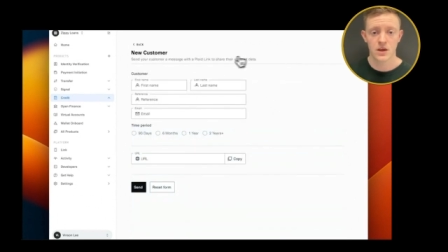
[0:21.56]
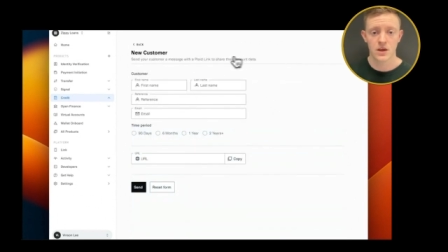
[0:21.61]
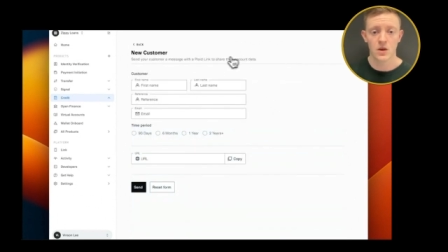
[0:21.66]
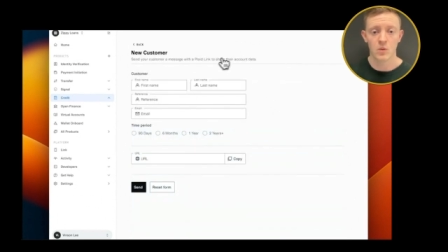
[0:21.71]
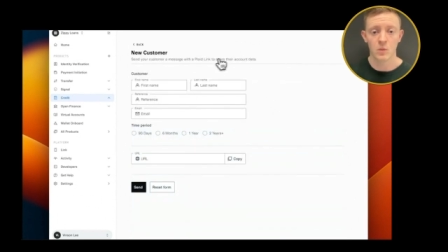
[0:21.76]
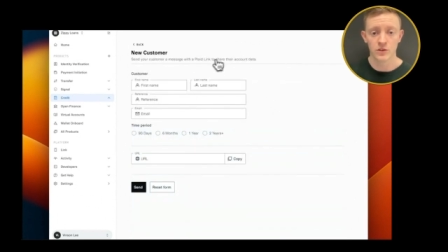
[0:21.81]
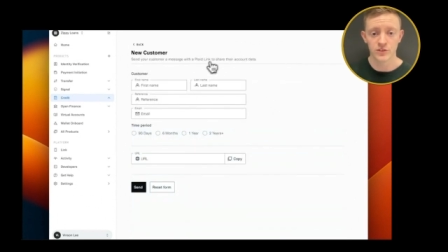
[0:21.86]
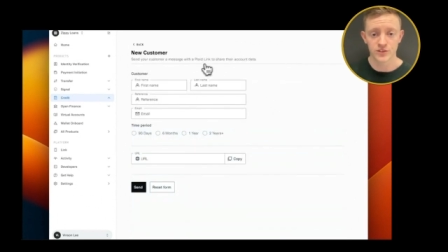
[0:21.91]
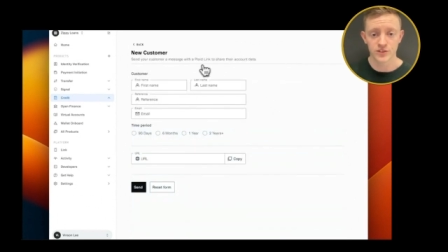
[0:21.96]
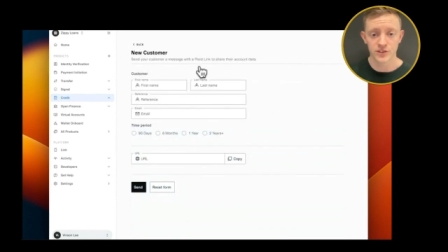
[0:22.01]

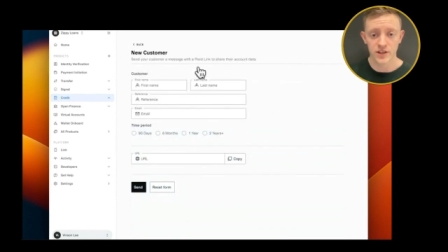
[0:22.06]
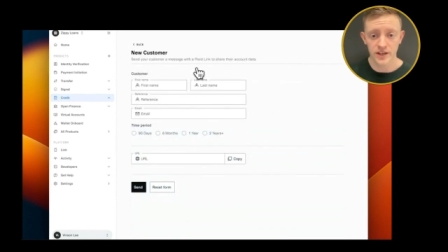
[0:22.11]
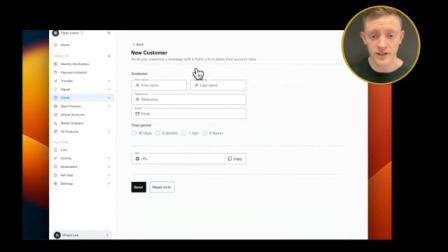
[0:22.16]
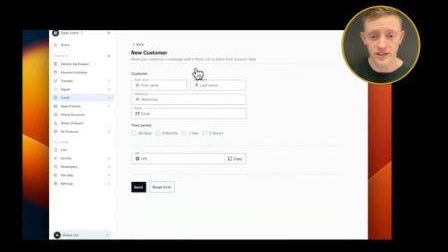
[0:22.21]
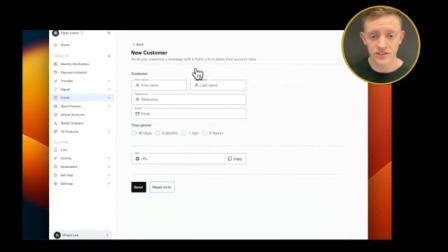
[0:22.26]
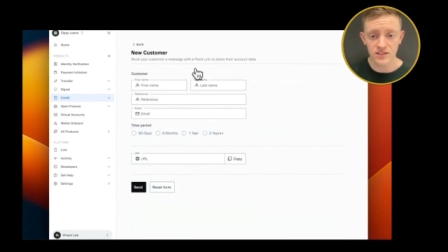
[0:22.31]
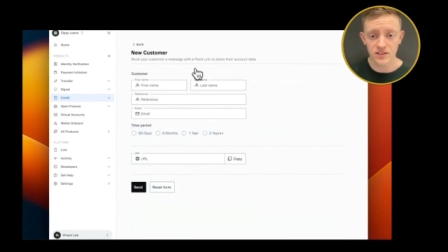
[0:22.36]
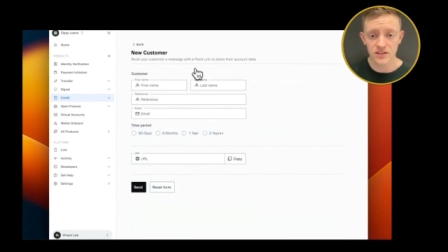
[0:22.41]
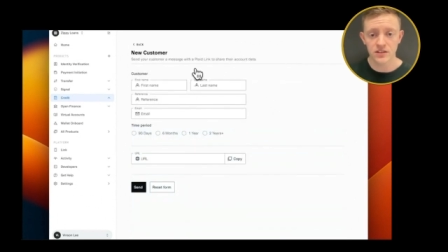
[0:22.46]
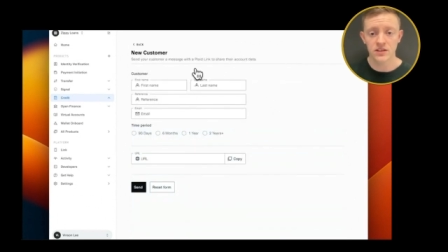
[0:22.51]
Once
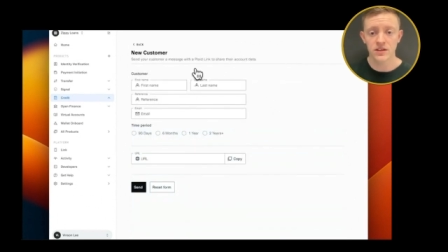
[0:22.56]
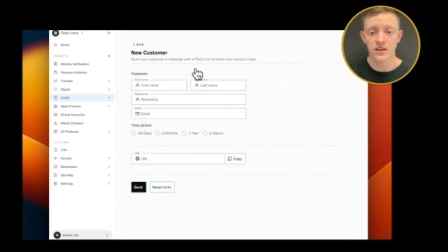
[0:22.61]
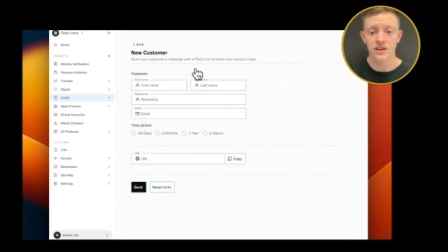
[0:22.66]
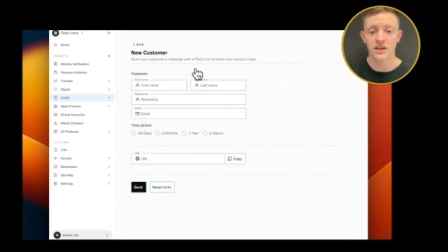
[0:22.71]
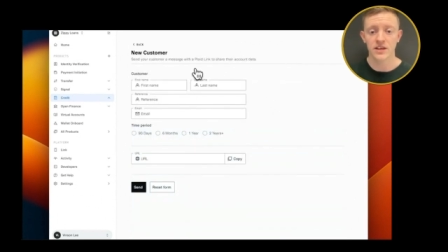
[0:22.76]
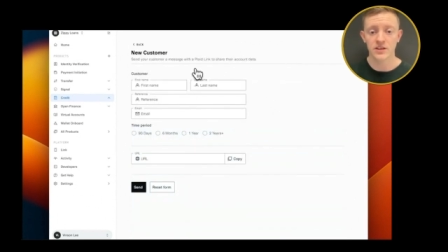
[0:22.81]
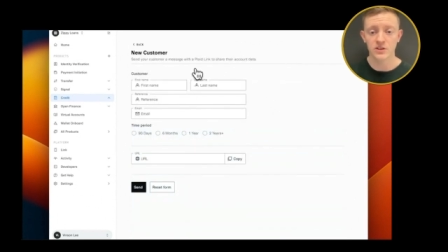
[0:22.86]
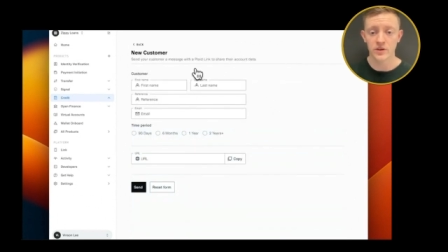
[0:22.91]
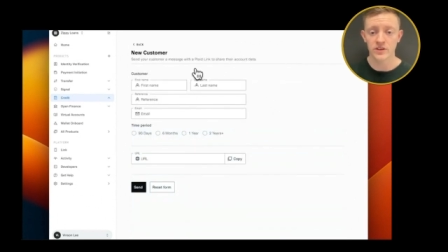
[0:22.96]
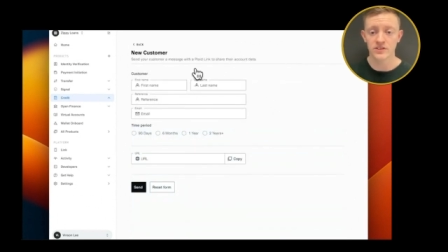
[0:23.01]
selected,
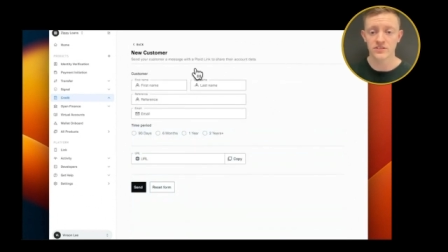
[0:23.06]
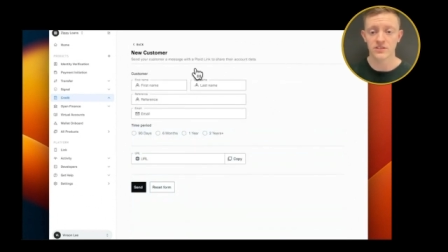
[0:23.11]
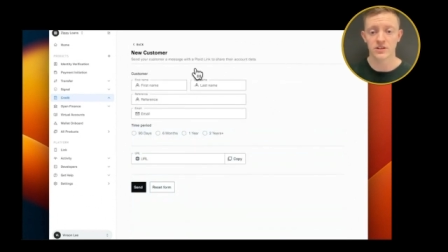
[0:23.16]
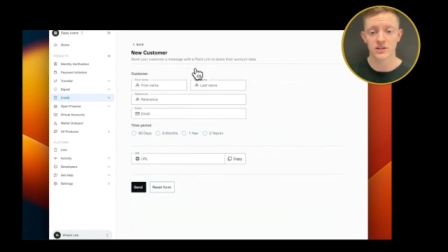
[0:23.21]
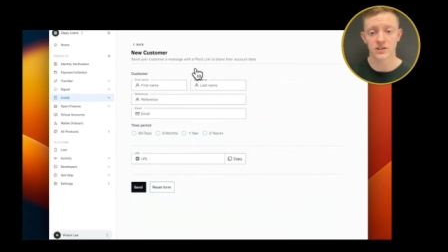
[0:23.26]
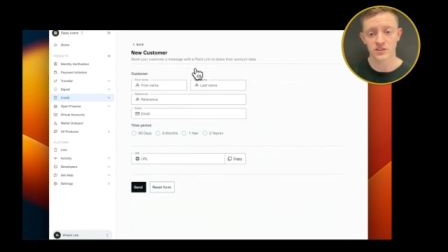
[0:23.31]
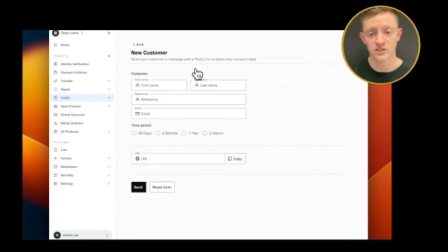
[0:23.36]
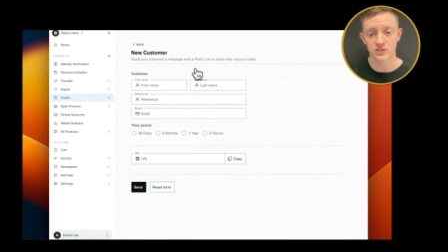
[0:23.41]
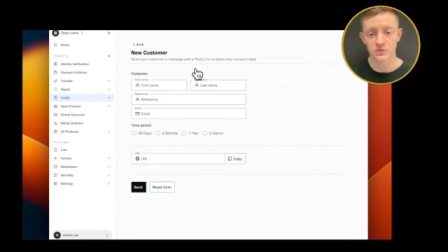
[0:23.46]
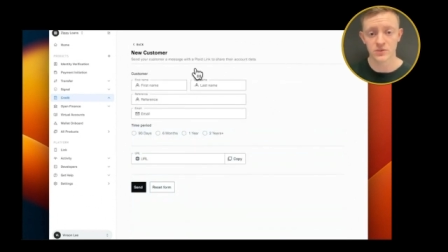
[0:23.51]
here you enter the
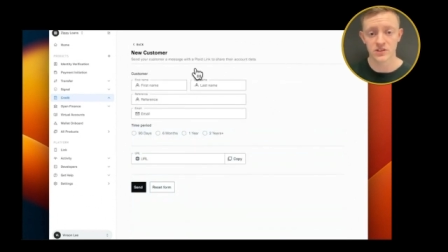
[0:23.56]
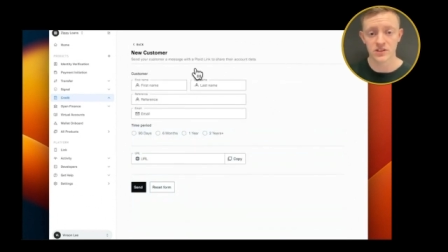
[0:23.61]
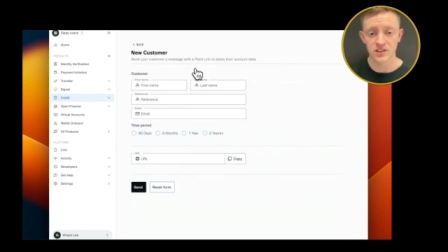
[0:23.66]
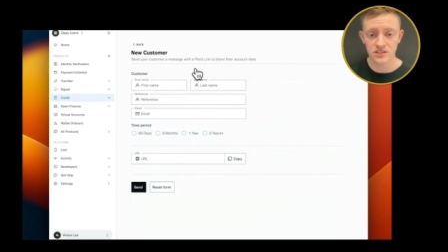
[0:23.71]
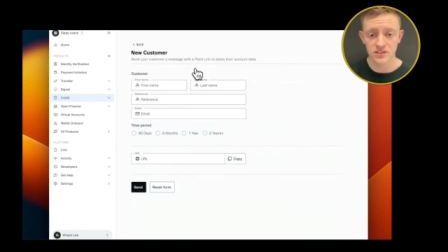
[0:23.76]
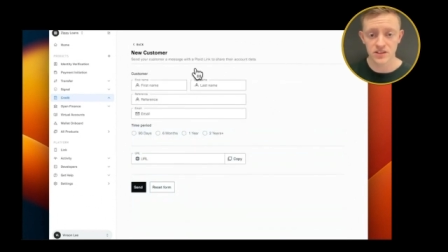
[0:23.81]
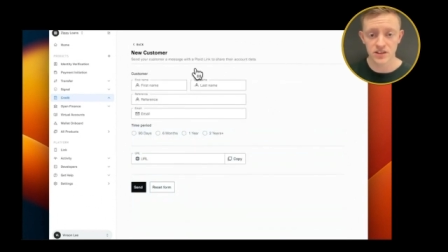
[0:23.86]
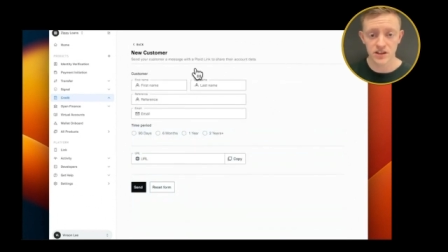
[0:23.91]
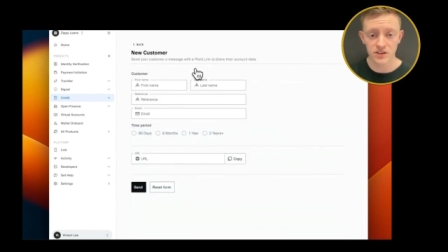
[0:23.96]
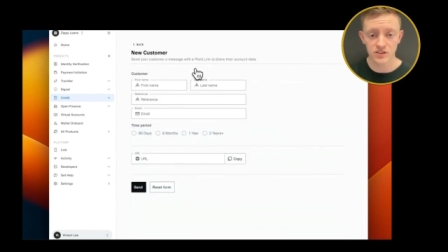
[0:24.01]
customer
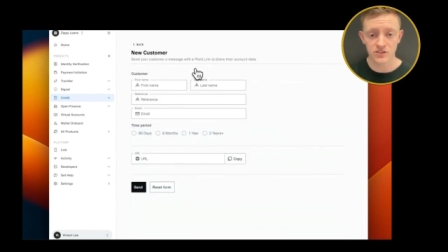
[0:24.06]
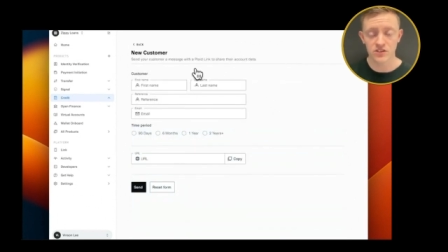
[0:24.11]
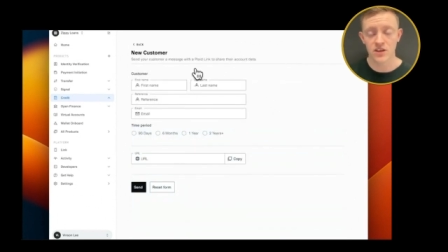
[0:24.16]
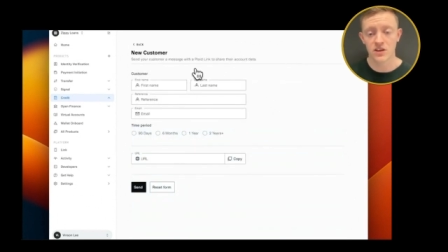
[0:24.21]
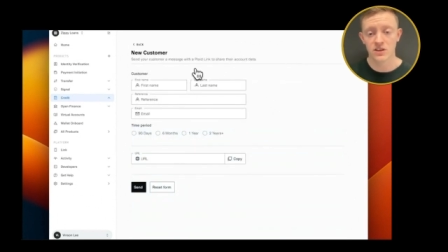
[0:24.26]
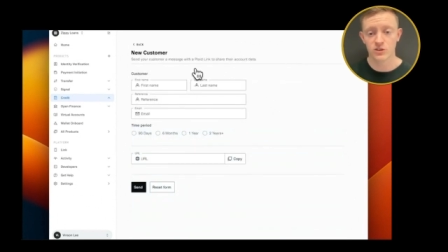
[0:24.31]
details,